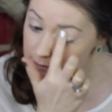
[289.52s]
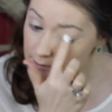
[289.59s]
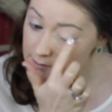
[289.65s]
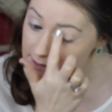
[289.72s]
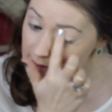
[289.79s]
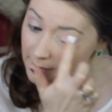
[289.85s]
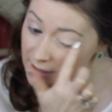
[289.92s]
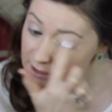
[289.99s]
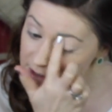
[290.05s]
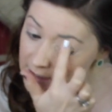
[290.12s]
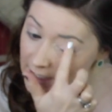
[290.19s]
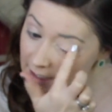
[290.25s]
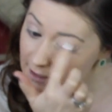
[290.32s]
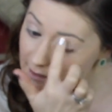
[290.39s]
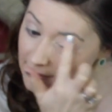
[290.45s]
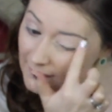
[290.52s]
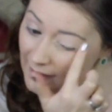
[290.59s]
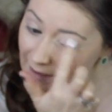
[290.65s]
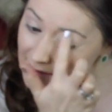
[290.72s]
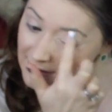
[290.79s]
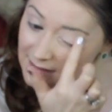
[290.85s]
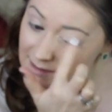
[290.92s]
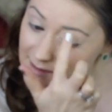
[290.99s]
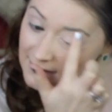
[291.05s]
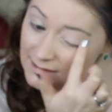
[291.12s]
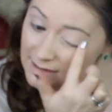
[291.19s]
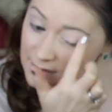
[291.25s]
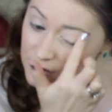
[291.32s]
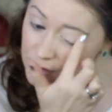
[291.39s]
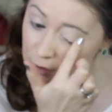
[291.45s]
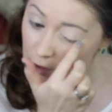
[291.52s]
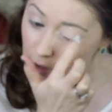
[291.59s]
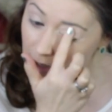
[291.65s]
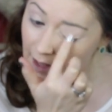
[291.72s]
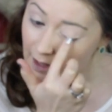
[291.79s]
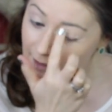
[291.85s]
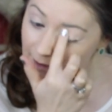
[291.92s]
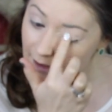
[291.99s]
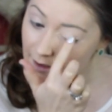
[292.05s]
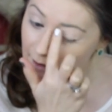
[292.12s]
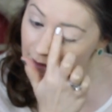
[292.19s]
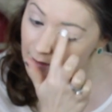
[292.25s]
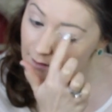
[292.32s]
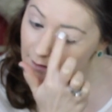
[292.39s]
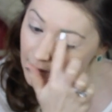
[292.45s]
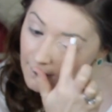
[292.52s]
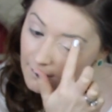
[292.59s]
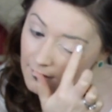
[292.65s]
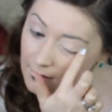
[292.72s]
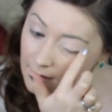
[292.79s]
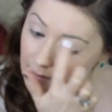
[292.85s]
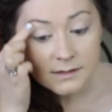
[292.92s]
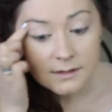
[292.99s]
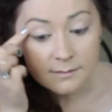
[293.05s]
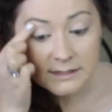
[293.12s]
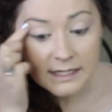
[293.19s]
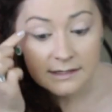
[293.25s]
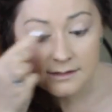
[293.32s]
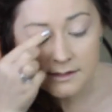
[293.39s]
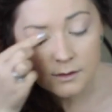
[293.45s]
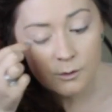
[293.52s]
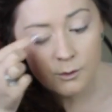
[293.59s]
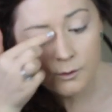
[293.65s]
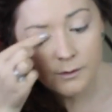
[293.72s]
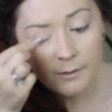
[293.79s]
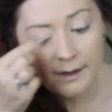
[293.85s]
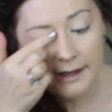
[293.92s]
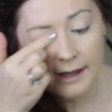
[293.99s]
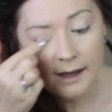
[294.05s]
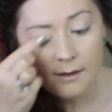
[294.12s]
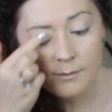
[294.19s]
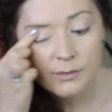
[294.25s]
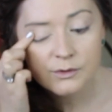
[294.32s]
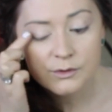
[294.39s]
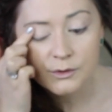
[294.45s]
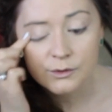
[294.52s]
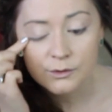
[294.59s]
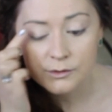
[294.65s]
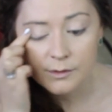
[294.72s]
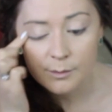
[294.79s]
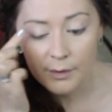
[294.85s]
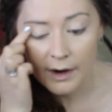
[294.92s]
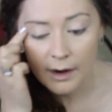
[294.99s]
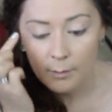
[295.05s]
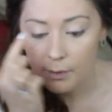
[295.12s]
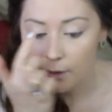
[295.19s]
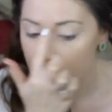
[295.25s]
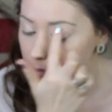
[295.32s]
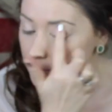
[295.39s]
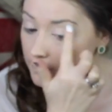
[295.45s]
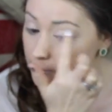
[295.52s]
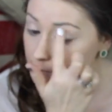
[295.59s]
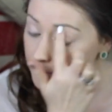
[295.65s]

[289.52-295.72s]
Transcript: not so much getting that strong colour. So I'm taking this all the way up to the brow bone